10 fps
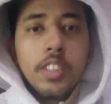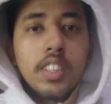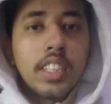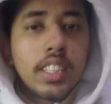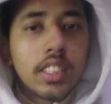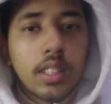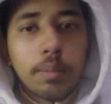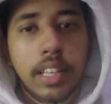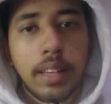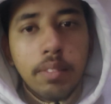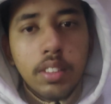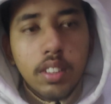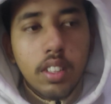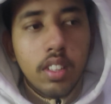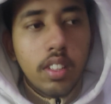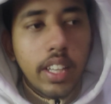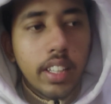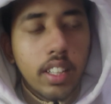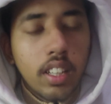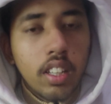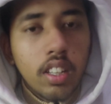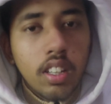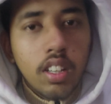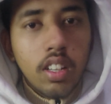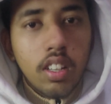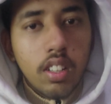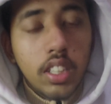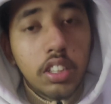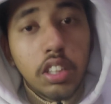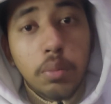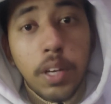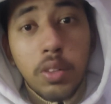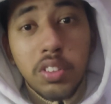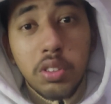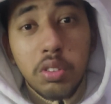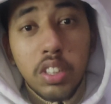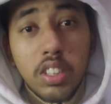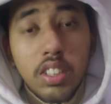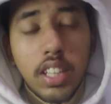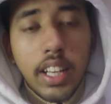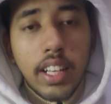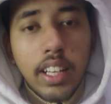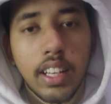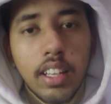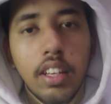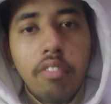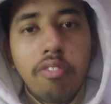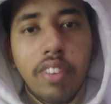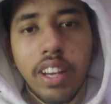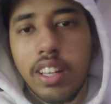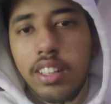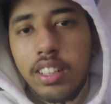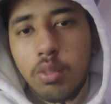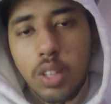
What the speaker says: The thing is sometimes let's talk about the students, like he failed in